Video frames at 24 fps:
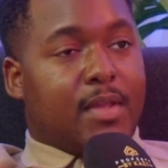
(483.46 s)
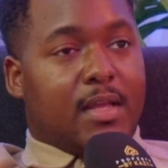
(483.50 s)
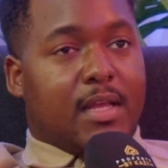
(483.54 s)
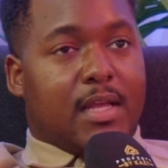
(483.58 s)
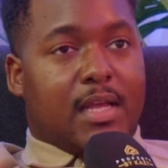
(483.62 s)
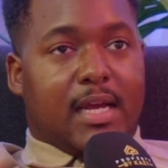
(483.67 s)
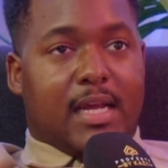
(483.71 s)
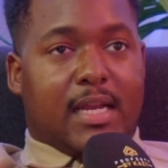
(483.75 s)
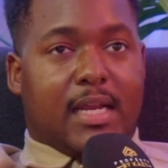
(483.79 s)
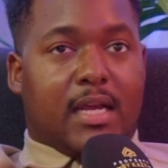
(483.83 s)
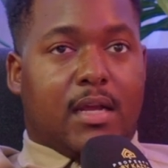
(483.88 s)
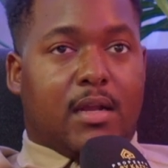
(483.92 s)

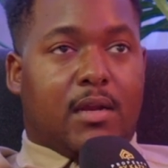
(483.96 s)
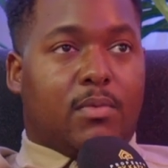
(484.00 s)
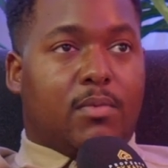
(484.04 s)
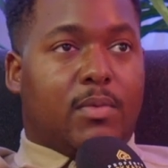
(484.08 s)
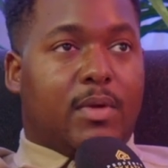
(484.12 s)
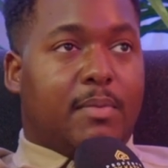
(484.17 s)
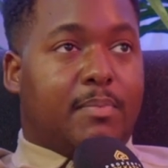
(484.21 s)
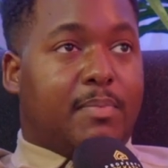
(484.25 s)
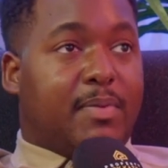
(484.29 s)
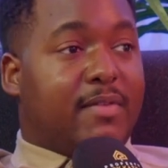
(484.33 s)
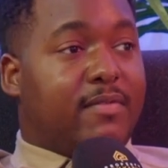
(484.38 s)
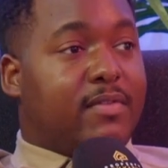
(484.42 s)
And then
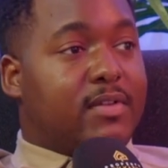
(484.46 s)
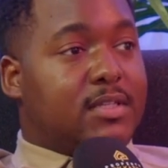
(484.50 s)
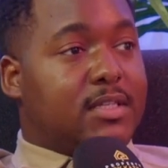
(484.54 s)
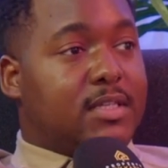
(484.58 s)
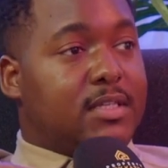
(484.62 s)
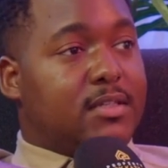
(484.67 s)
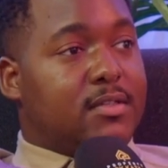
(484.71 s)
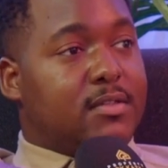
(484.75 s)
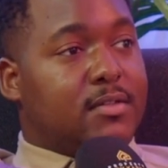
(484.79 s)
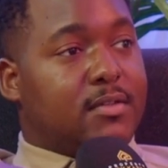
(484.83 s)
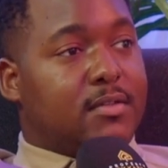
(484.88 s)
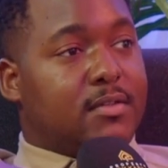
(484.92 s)
we
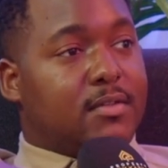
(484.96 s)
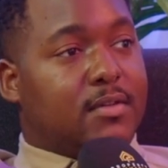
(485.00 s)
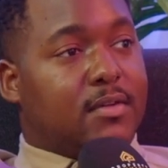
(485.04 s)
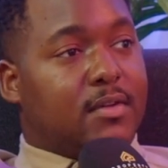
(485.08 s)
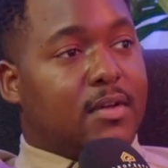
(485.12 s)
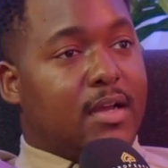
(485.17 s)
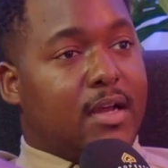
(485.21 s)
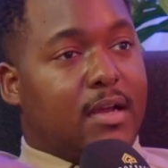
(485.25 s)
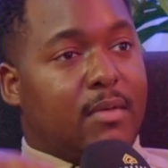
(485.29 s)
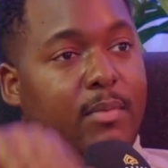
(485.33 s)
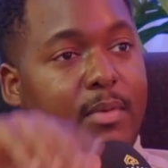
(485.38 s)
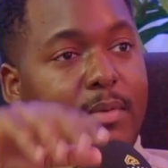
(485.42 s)
pivoted
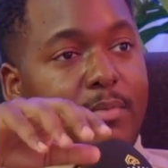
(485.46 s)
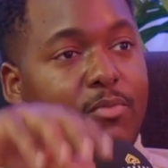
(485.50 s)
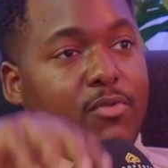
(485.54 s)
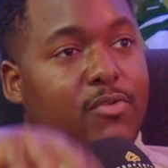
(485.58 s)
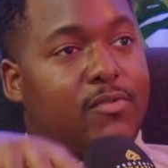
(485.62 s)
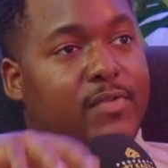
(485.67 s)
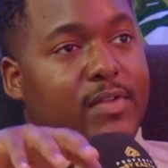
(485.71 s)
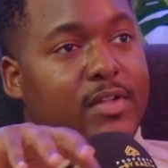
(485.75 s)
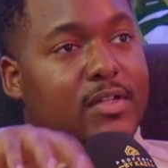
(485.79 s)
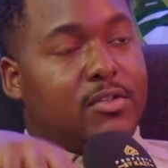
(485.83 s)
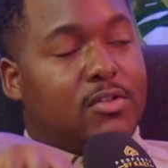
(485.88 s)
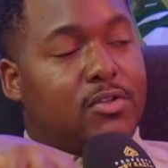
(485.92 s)
and we
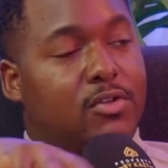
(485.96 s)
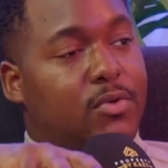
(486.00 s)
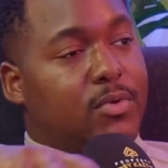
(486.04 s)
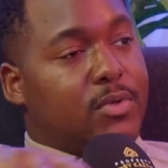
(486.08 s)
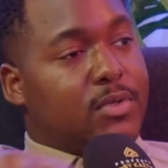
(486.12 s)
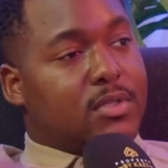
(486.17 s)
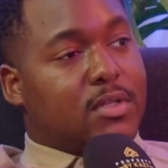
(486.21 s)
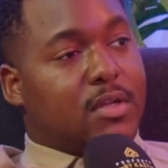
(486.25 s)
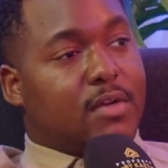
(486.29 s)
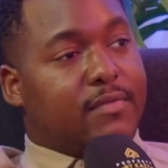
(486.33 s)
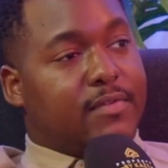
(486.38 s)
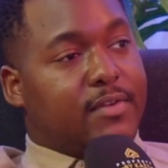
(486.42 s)
moved into doing
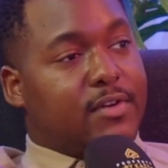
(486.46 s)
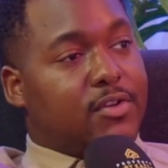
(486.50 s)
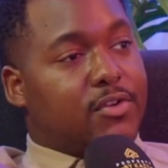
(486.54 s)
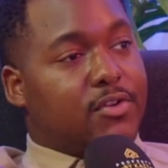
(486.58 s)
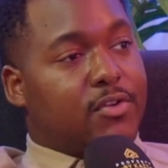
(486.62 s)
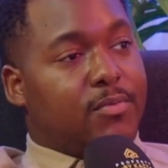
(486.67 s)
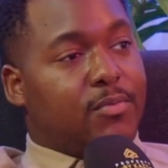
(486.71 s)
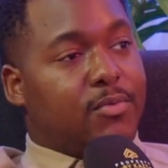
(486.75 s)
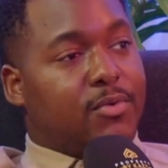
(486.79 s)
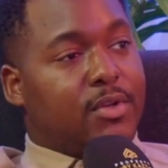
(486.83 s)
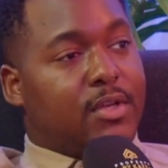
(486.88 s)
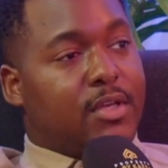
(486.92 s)
stuff in the
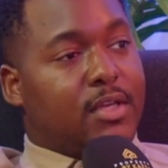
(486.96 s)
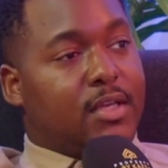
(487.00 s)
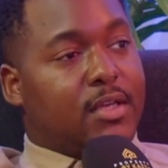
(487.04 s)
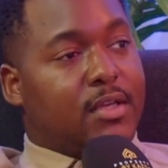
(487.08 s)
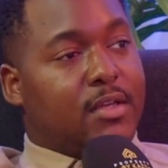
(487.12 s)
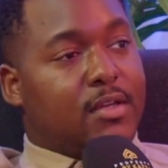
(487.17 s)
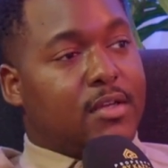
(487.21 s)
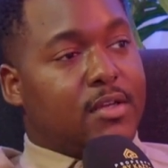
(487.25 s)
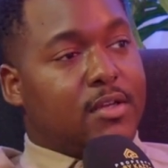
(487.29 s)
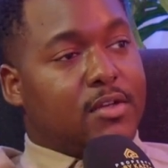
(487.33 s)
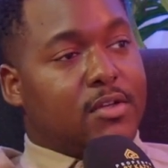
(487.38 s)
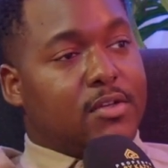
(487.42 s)
community.
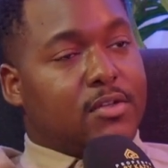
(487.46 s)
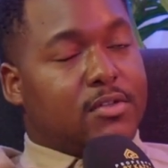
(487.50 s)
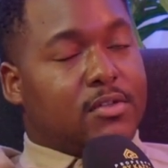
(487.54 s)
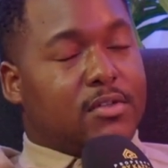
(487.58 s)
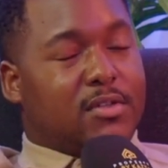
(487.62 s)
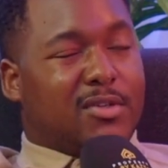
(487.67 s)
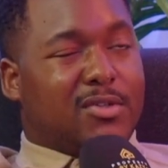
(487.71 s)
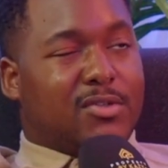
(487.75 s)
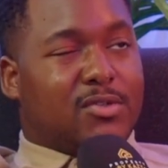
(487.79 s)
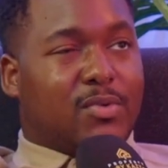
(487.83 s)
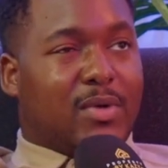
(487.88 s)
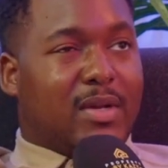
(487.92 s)

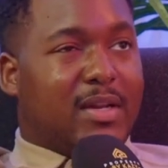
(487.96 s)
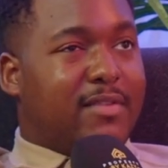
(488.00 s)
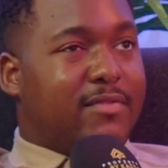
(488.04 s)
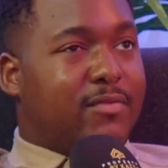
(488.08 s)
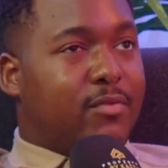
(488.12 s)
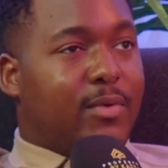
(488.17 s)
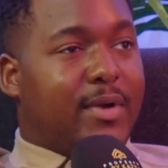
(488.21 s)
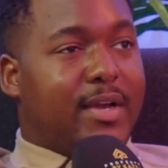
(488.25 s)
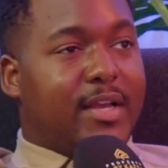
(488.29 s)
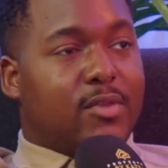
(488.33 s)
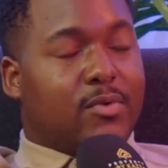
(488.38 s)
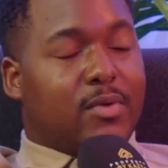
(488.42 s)
So
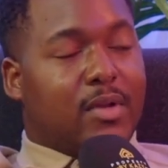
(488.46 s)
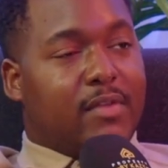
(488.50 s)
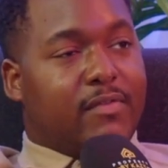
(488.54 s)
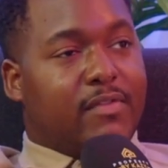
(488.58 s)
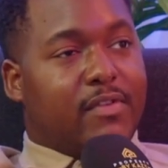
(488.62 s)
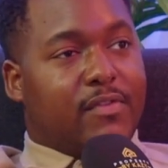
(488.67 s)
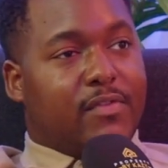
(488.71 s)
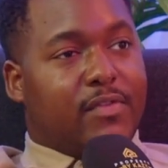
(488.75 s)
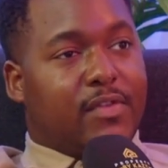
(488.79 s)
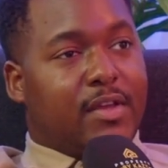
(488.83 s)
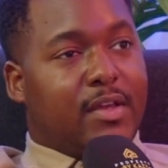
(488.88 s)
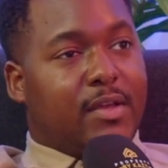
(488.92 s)
2014,
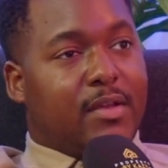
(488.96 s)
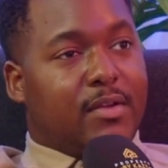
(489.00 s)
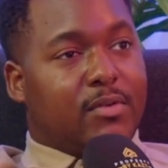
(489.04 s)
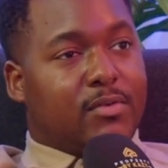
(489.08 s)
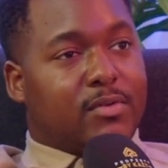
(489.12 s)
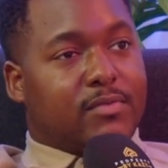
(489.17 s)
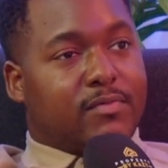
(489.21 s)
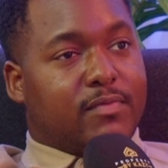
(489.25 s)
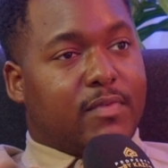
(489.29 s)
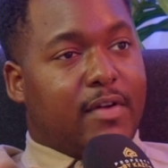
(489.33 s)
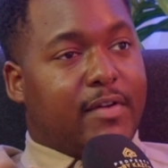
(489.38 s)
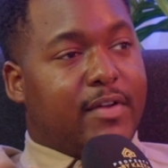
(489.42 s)
2015, it
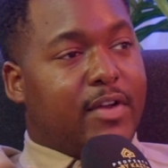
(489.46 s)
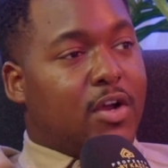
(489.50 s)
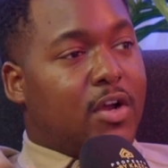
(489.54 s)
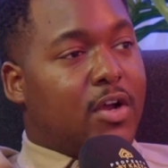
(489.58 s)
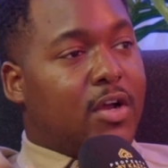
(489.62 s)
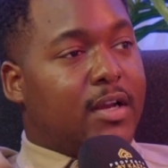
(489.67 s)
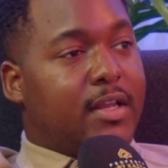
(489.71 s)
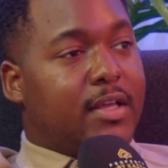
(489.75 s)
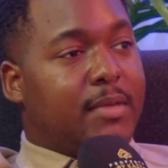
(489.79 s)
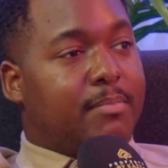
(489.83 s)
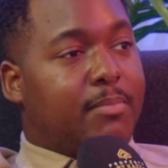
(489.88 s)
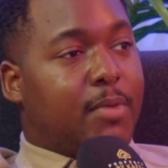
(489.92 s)
was very
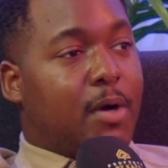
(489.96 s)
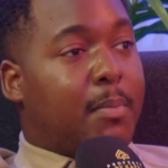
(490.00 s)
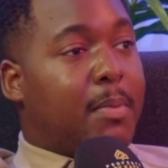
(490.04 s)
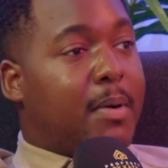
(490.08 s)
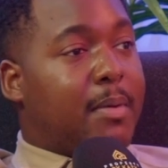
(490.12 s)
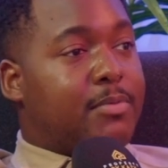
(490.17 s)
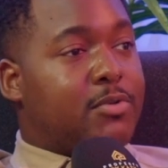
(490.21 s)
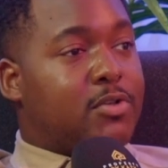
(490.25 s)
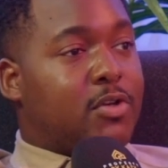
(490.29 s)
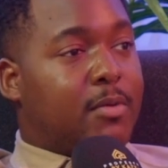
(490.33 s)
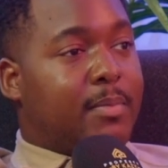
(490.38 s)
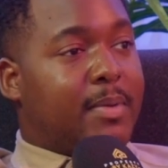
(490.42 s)
early
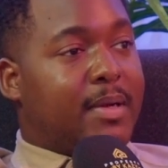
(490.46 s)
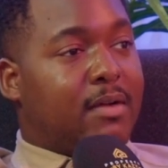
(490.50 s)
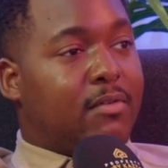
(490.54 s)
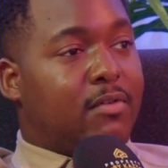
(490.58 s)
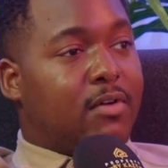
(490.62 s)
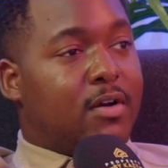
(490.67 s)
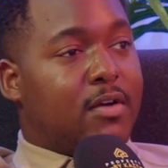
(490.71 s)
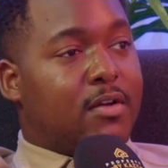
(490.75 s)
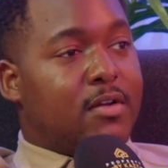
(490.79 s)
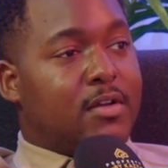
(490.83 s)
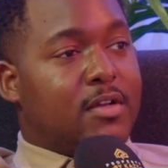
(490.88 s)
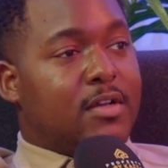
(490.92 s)
pop-up shop
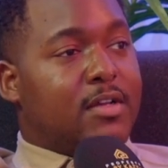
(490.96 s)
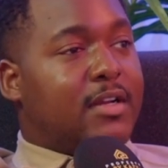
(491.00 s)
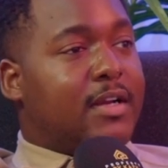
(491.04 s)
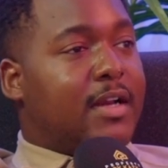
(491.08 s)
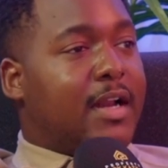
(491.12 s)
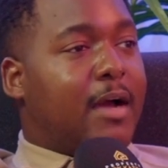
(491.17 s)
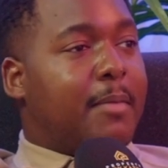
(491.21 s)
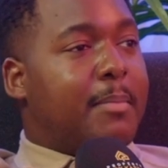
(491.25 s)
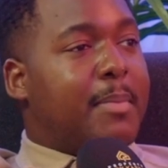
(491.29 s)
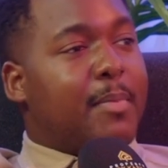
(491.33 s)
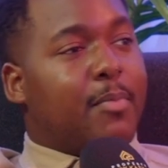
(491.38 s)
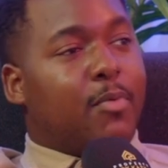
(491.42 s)
era.
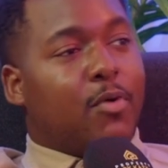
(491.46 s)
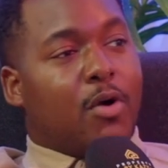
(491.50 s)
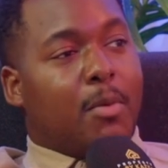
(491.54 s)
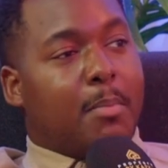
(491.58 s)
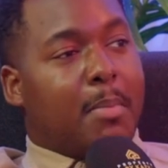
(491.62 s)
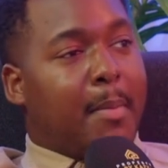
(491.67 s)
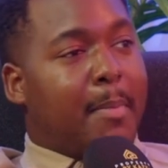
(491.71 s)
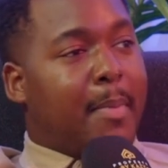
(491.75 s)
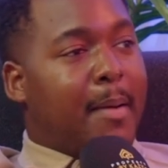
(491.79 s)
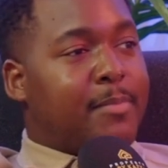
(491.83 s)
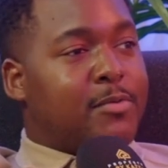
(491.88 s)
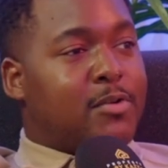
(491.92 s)
Now people got
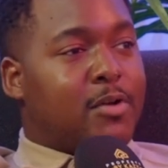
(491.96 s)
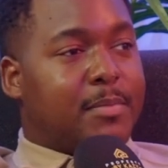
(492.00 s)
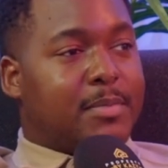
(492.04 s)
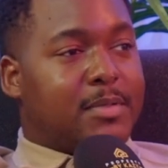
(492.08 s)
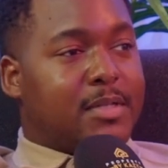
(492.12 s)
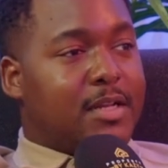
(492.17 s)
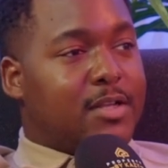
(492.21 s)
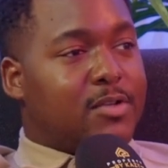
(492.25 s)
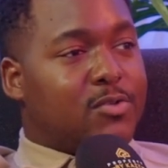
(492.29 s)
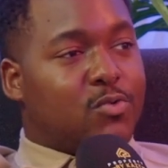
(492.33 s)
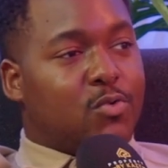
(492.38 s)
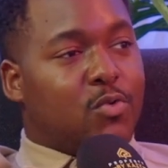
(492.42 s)
pop-up shops
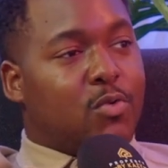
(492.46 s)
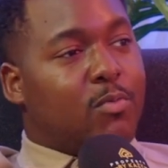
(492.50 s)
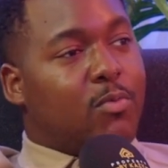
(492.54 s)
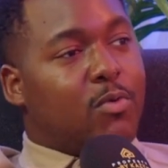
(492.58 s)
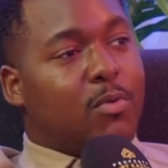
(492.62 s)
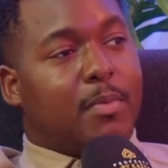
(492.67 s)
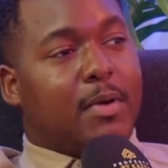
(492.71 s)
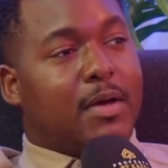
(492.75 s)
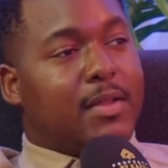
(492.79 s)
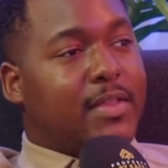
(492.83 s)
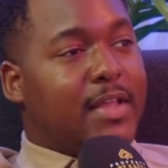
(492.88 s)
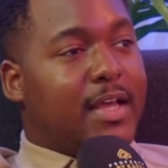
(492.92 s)
and it's normal,
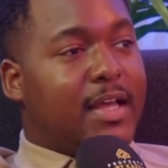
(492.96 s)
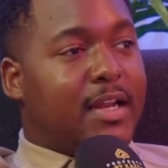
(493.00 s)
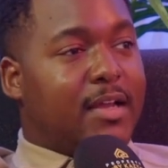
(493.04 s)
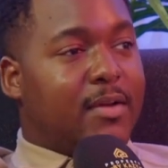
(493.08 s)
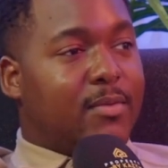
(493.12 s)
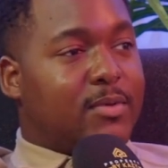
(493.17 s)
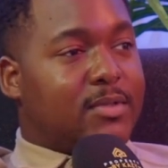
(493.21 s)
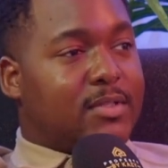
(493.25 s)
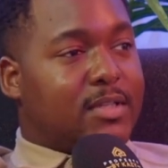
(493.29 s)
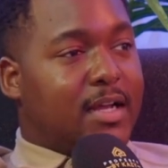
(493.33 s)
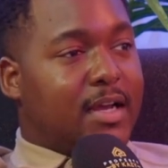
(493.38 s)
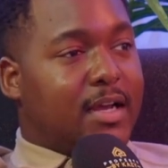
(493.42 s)
but then it
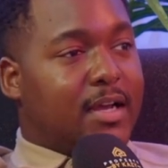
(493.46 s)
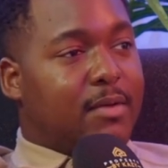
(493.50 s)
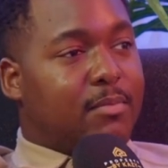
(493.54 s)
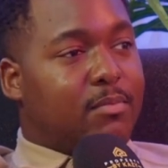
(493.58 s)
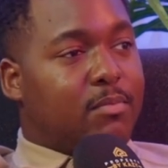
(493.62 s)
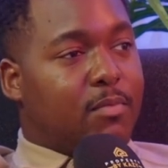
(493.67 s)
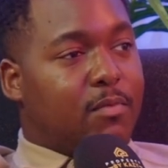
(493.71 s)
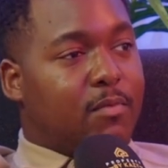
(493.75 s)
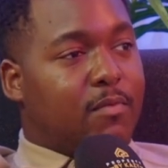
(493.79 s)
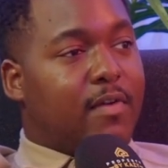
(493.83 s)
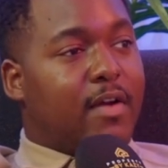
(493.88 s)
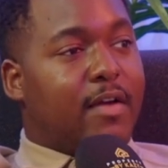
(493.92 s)
was like
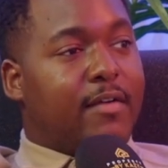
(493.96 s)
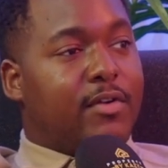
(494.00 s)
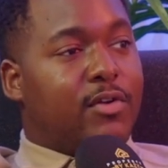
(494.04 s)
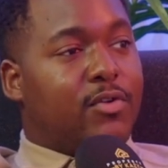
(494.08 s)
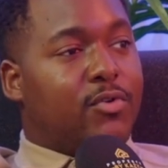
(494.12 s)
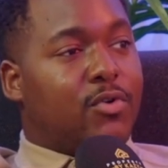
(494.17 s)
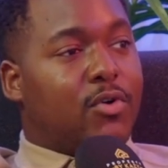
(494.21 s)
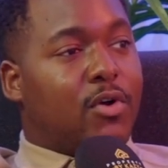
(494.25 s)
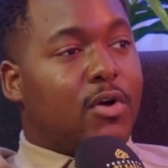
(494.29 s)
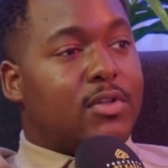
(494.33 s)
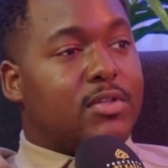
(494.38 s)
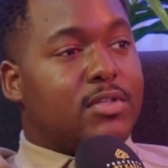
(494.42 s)
a very
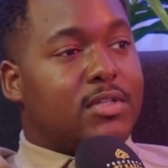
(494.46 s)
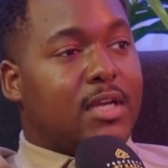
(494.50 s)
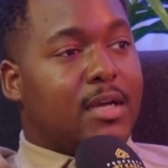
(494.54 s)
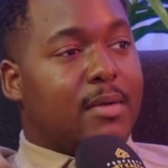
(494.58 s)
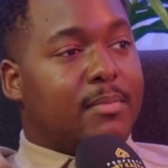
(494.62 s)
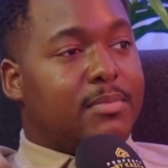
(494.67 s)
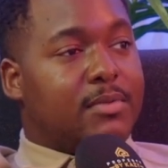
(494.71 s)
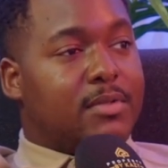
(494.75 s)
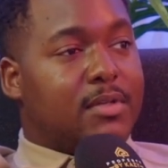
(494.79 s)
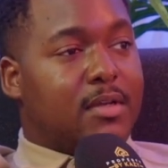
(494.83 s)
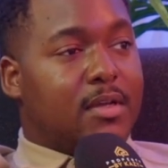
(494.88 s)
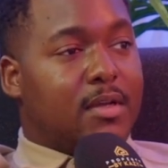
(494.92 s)
new
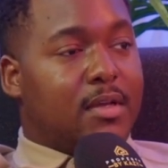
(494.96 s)
concept,